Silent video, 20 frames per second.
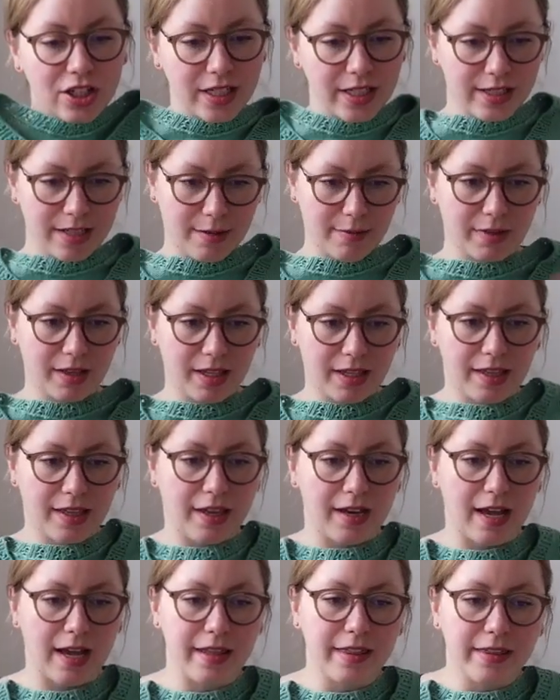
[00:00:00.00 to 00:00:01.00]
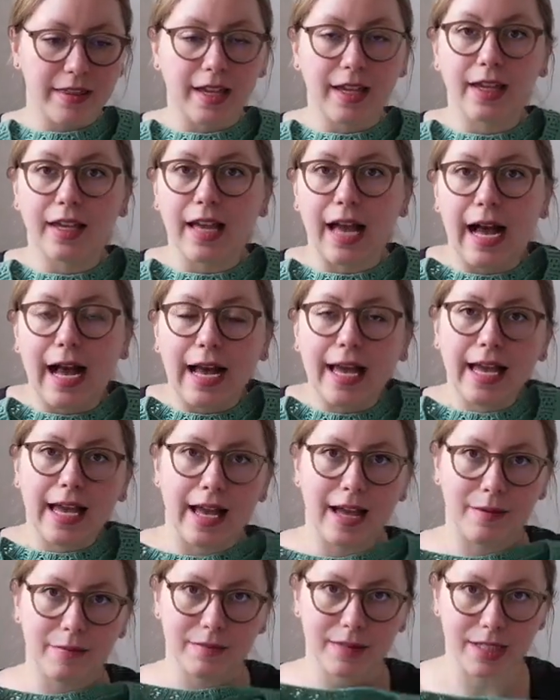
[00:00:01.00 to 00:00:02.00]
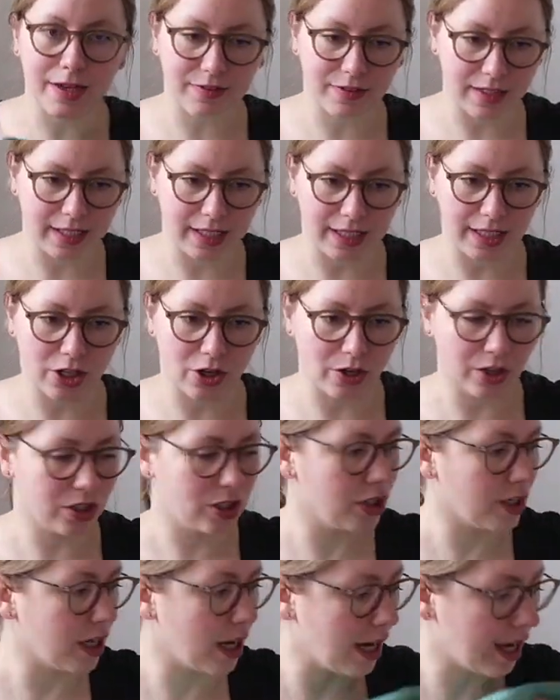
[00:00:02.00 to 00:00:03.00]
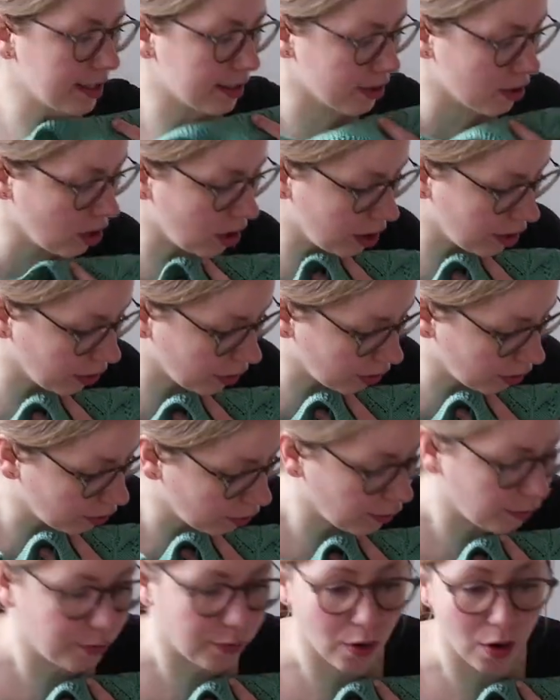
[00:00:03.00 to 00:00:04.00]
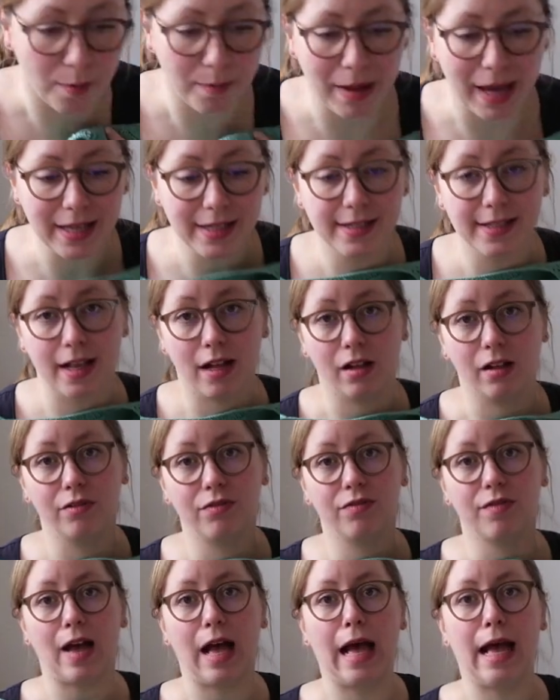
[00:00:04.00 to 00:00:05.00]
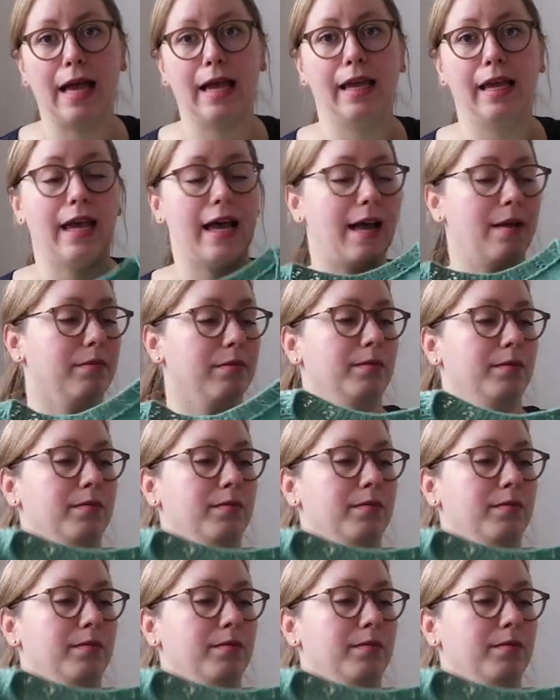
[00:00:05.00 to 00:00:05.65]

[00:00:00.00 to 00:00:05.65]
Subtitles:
something that I think I am definitely going to cast on for myself. I am